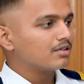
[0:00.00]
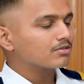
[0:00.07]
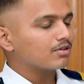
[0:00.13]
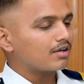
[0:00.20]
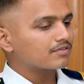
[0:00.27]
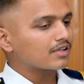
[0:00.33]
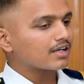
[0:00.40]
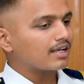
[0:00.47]

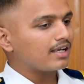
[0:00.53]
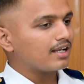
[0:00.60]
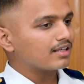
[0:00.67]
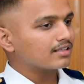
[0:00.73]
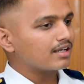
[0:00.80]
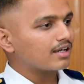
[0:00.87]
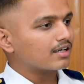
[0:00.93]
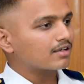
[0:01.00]
So after
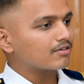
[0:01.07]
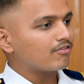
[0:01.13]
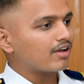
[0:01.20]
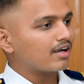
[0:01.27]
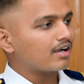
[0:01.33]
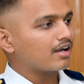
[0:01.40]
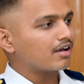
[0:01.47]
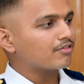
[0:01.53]
reading that
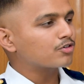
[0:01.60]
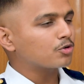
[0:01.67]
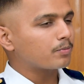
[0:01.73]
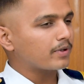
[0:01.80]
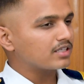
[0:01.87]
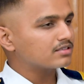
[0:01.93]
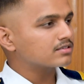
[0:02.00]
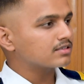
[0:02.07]
1.5-2
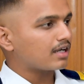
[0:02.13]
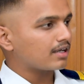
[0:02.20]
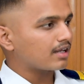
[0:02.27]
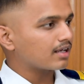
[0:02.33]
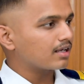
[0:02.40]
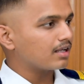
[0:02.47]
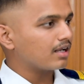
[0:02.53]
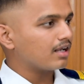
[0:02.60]
pages
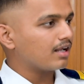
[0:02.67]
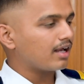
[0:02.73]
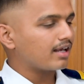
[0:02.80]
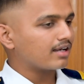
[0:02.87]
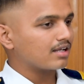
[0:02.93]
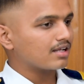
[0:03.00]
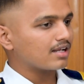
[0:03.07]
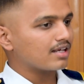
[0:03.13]
article,
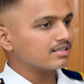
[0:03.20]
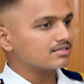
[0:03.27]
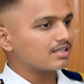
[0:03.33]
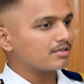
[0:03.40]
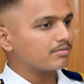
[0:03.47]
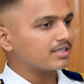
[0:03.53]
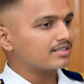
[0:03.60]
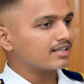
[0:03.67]
I realized
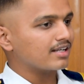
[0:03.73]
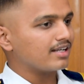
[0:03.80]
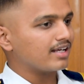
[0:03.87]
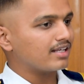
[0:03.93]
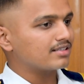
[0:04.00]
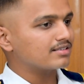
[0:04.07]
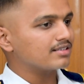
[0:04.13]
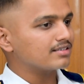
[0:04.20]
that basically
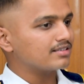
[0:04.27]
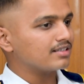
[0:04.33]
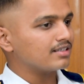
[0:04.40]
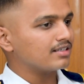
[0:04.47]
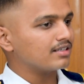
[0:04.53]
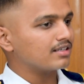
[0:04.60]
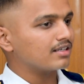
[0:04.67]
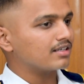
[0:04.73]

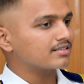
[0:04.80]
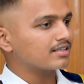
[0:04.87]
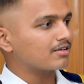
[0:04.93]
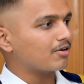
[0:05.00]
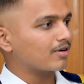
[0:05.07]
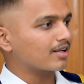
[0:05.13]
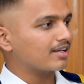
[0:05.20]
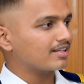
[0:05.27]
NCC is
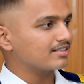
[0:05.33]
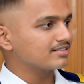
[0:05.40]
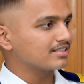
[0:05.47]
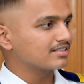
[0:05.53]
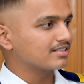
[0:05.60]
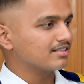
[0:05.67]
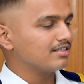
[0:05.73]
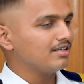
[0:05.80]
an
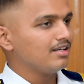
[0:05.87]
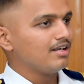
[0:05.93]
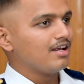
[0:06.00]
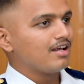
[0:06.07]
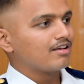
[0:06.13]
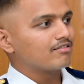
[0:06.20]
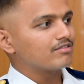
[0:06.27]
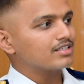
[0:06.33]
organization
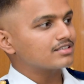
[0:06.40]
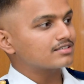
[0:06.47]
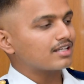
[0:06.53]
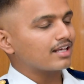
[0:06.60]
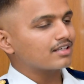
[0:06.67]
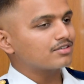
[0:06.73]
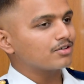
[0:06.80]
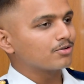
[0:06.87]
which
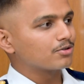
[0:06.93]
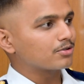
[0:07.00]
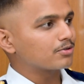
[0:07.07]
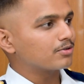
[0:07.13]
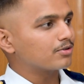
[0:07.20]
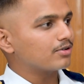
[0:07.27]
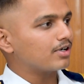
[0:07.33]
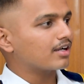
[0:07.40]
takes you
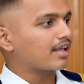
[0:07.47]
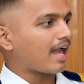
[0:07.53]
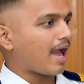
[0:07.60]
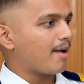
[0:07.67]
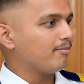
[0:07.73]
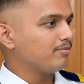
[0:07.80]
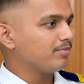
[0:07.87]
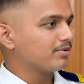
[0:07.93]
to a
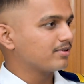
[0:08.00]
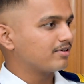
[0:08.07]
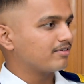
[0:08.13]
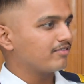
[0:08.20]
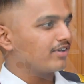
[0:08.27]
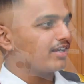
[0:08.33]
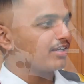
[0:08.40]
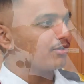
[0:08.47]
camp
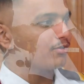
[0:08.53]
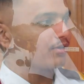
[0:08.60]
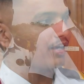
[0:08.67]
where you